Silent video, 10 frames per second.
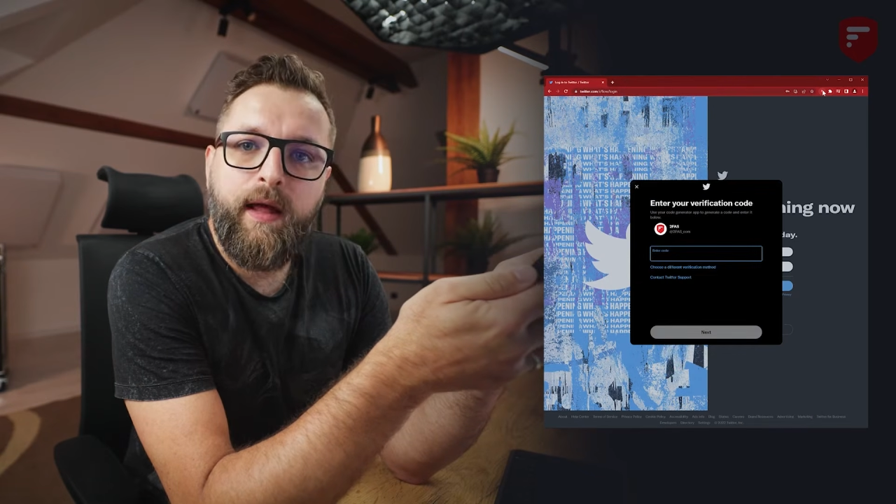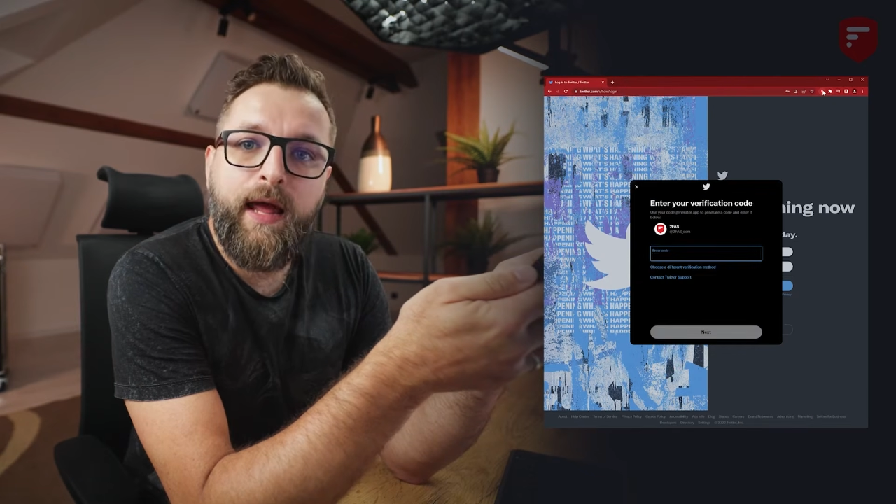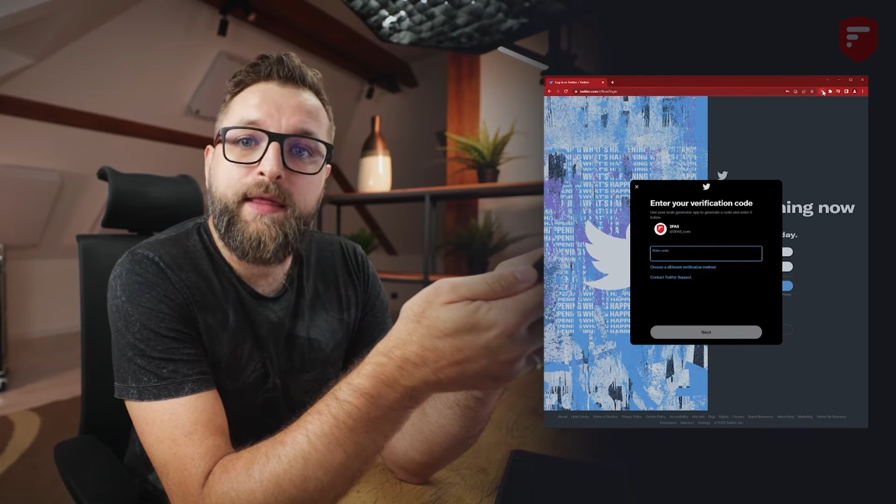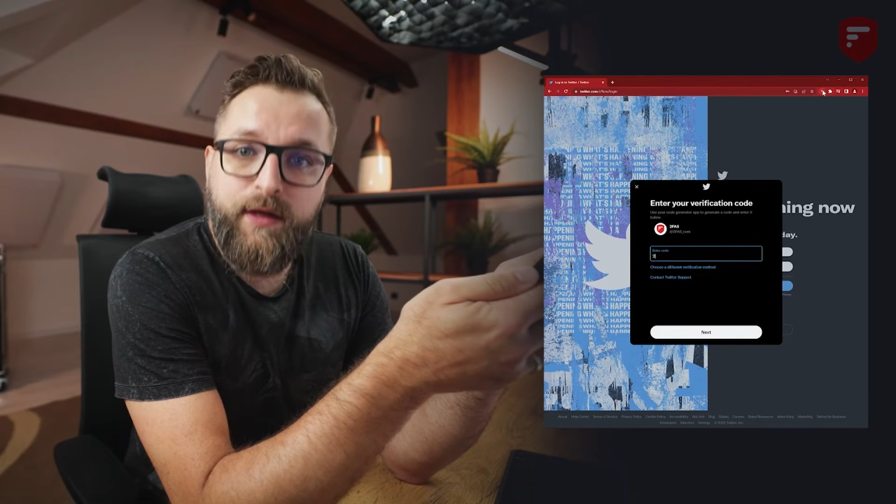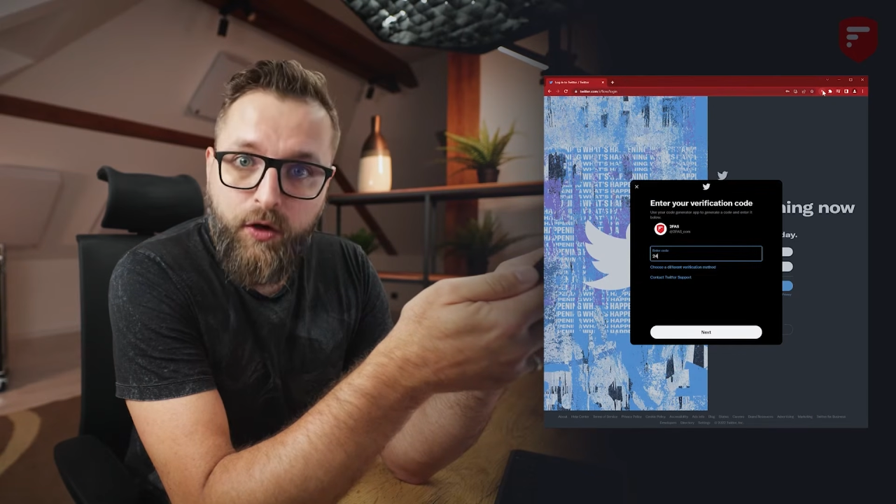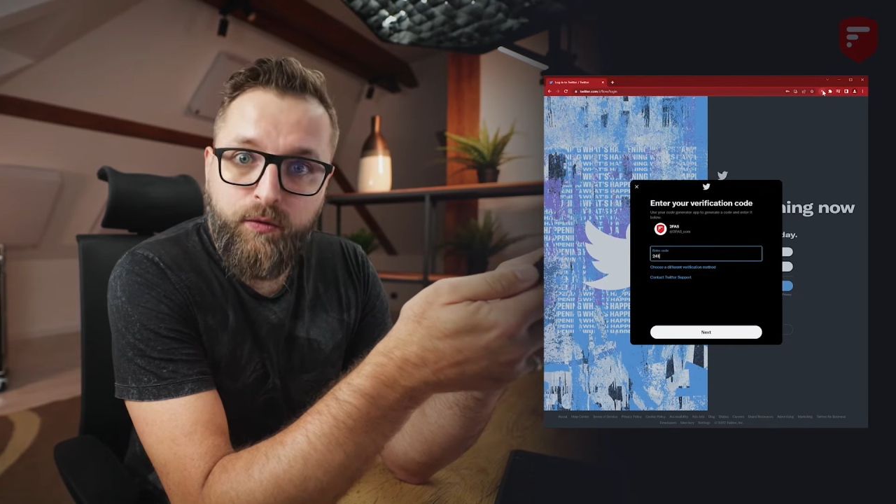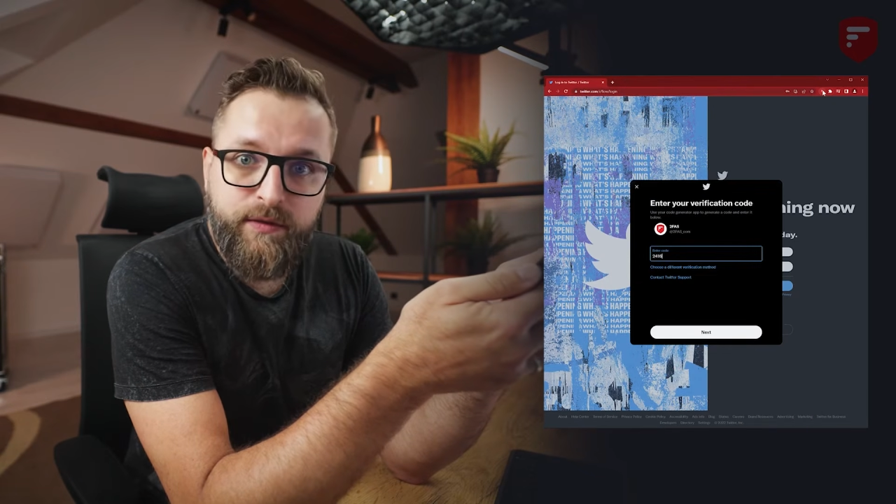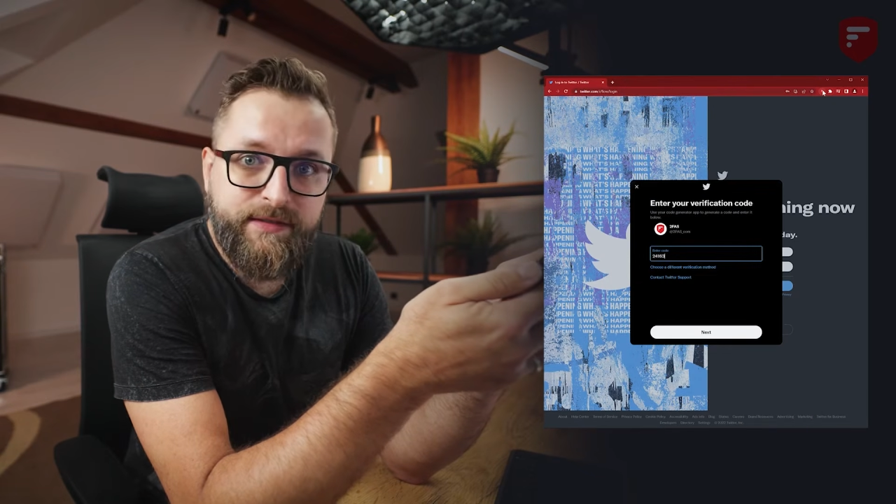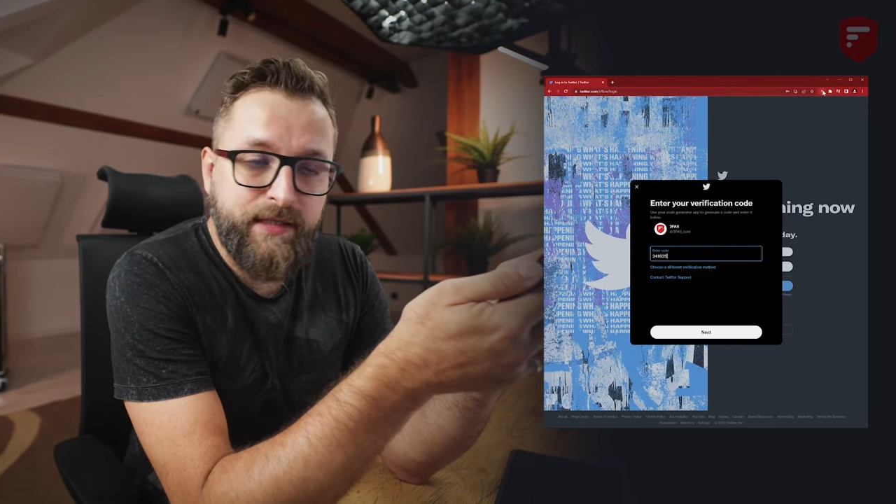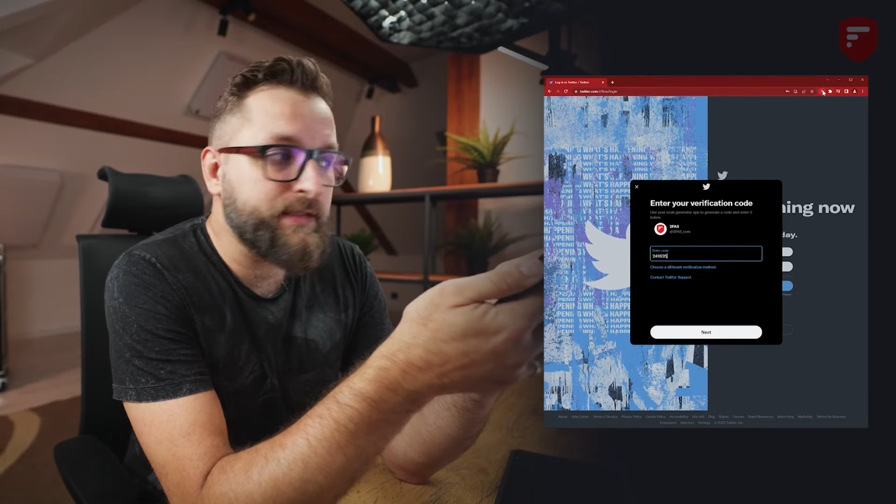and the code
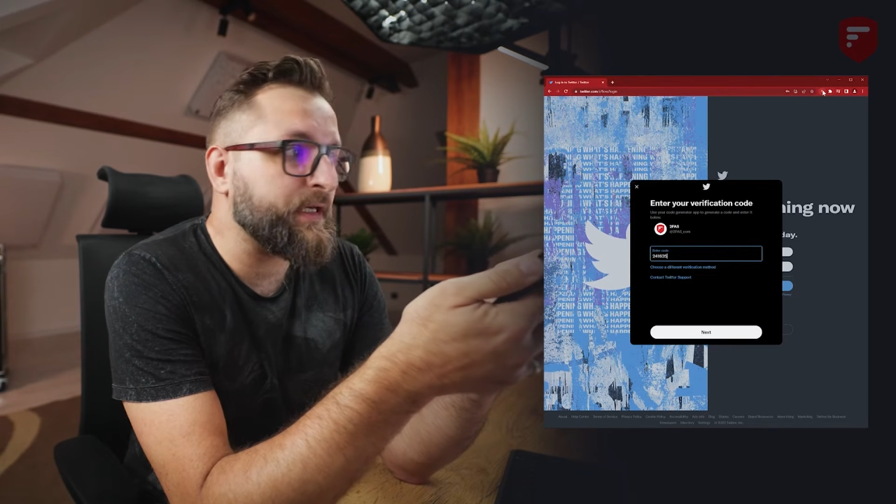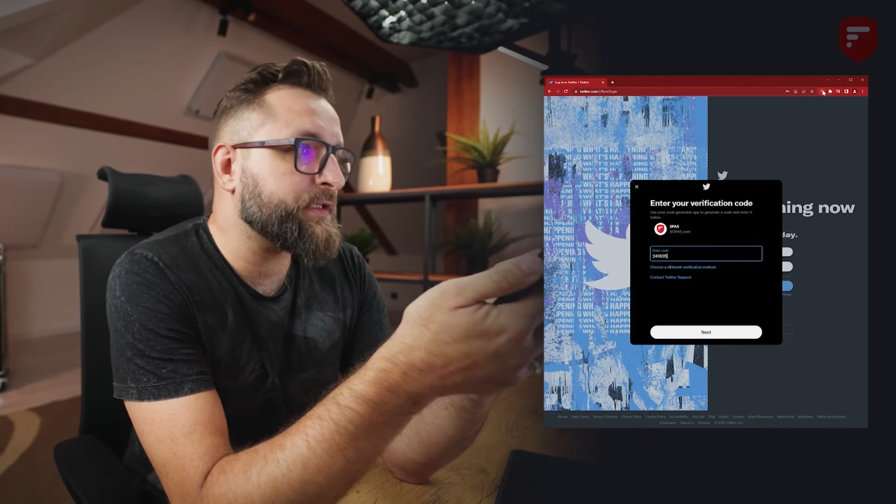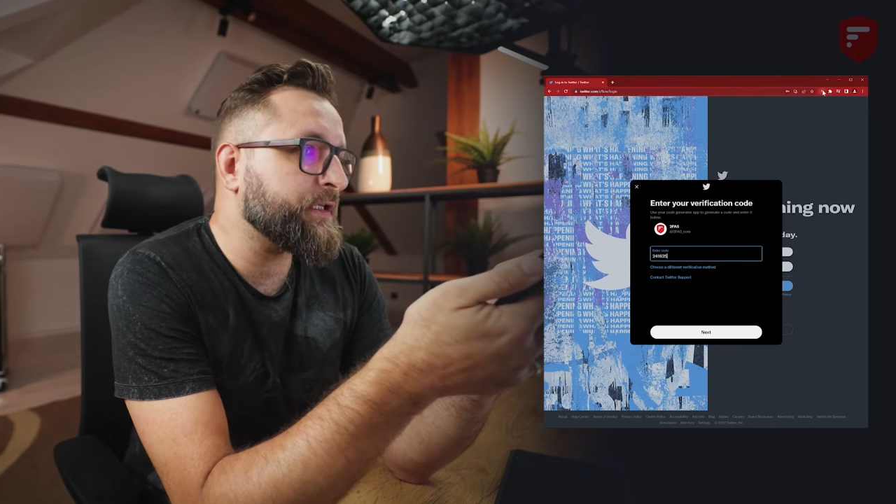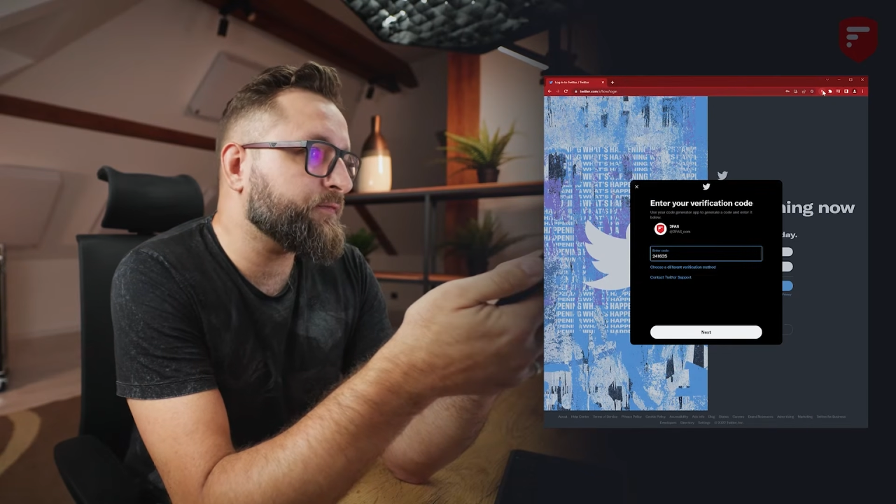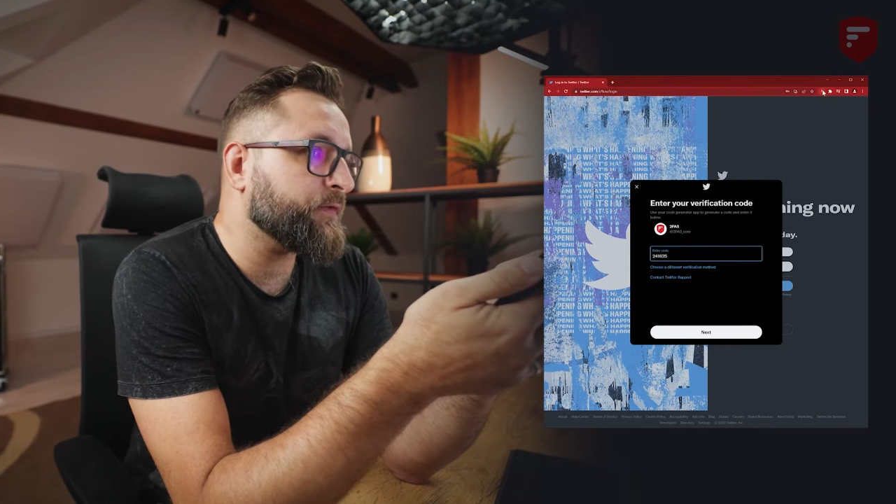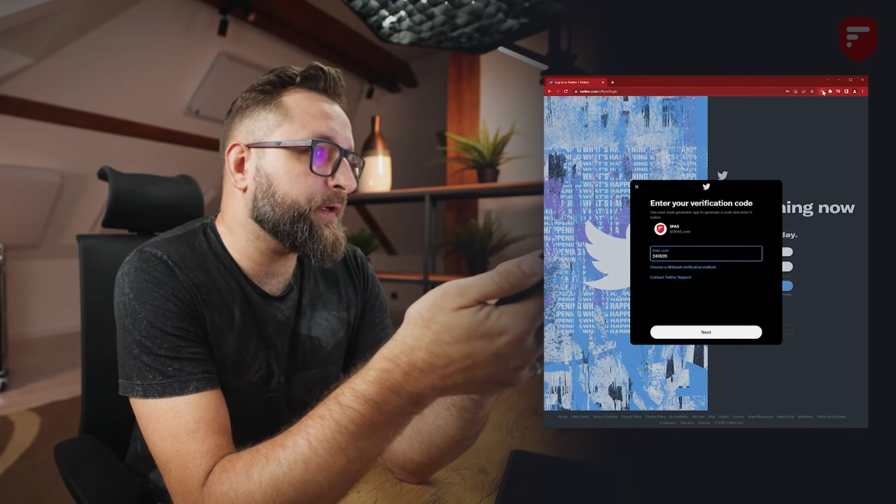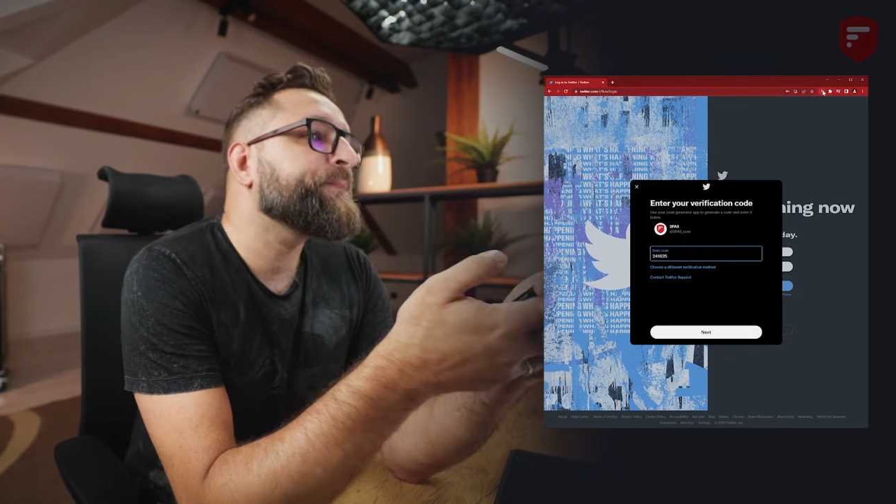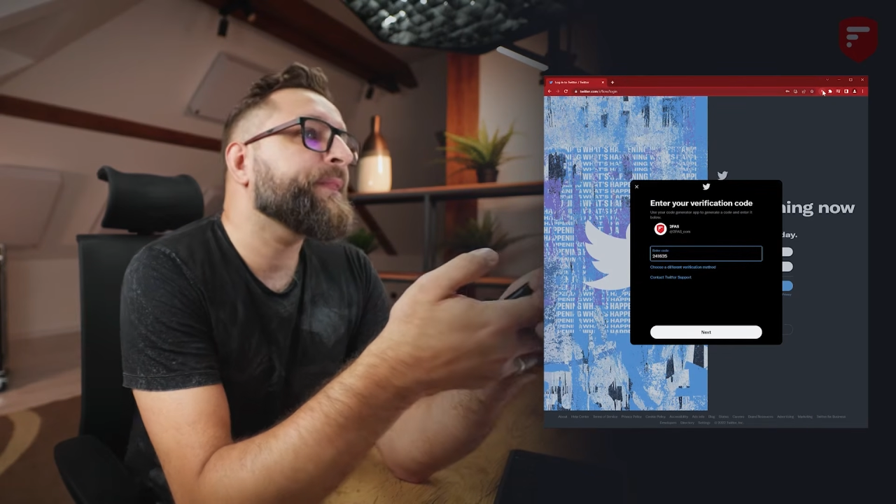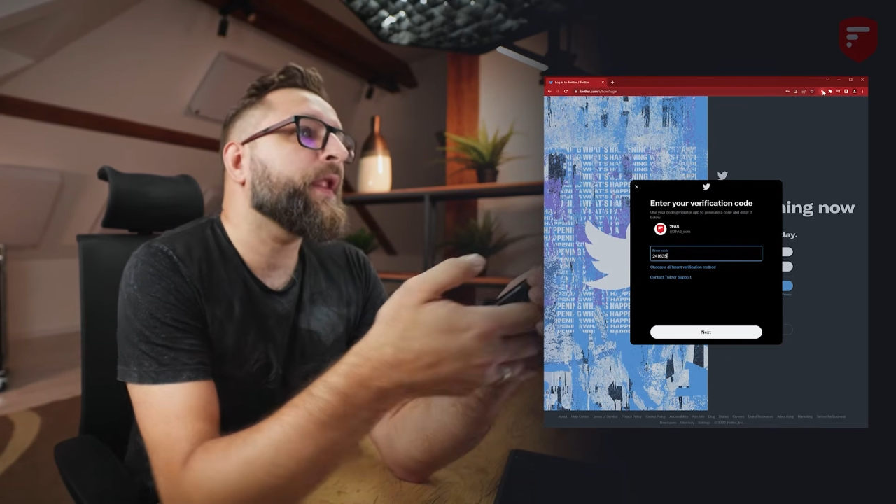is sent successfully.